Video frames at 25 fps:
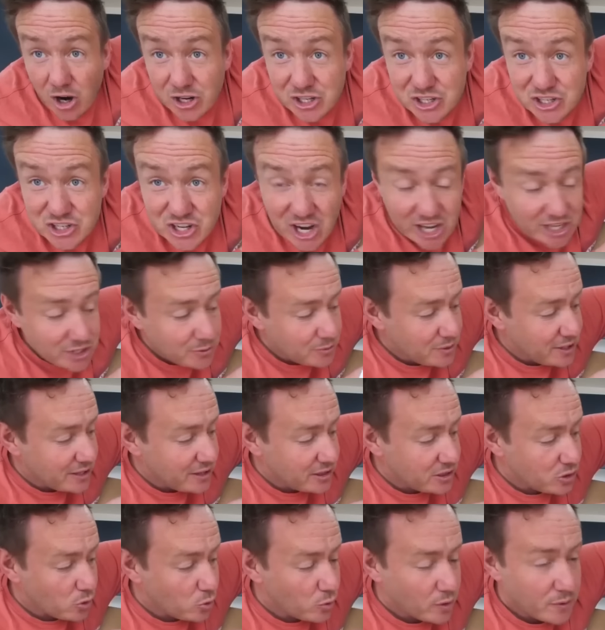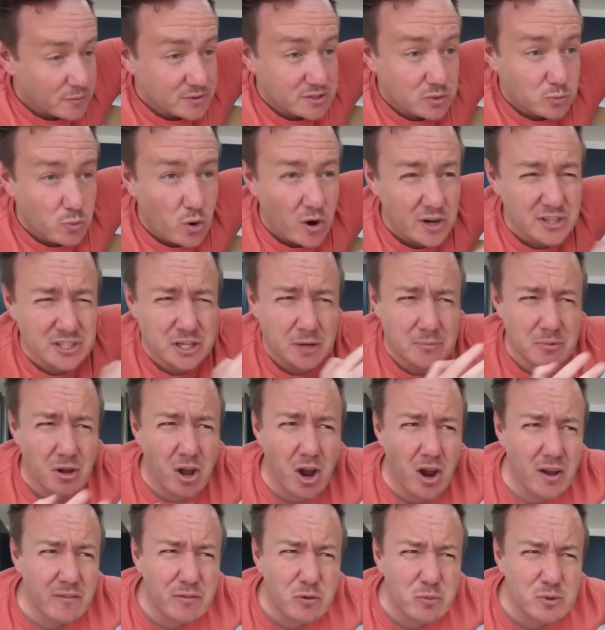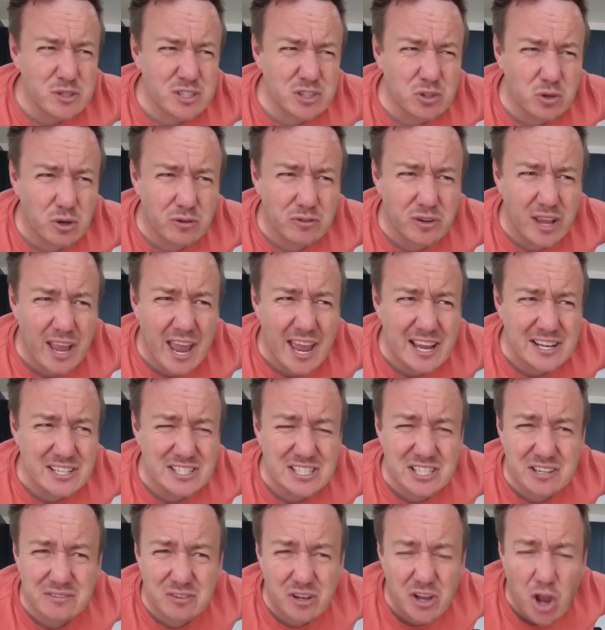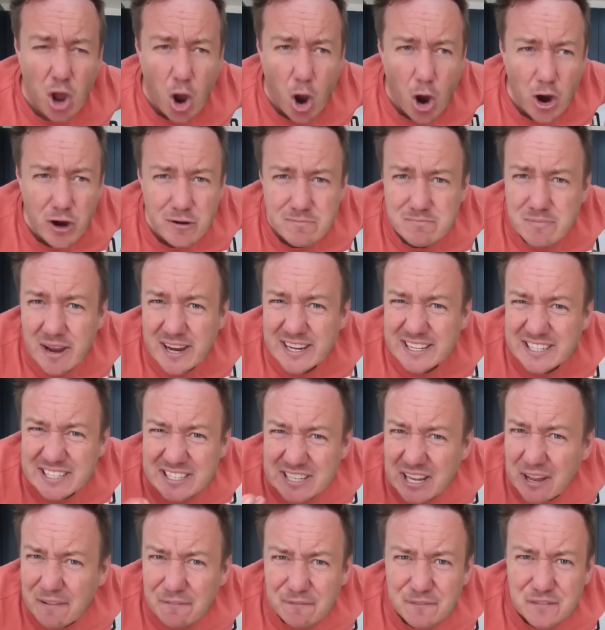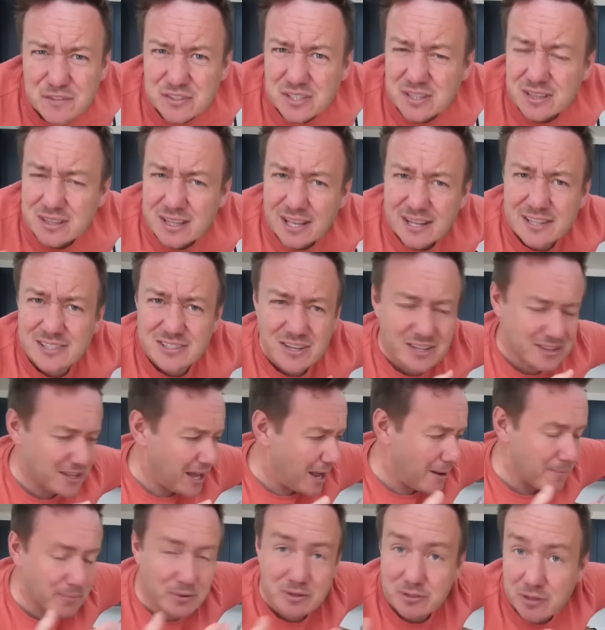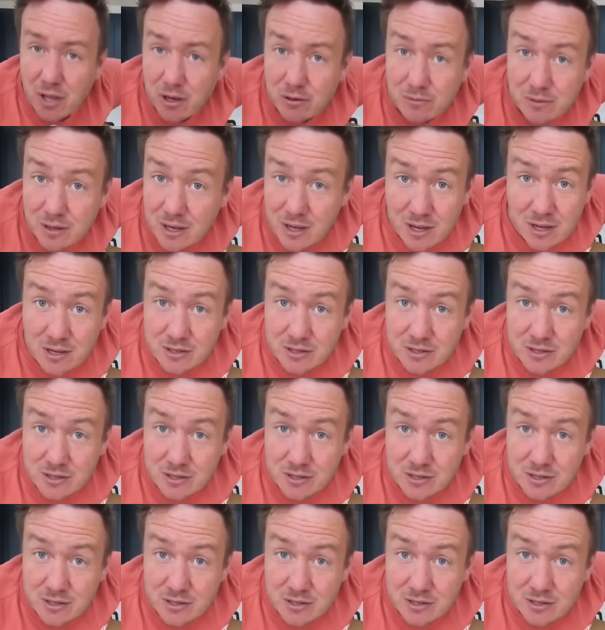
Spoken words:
I genuinely thought it was a wind-up. Like, I've always thought of like Etsy of like homemade gifts and things like that, but no,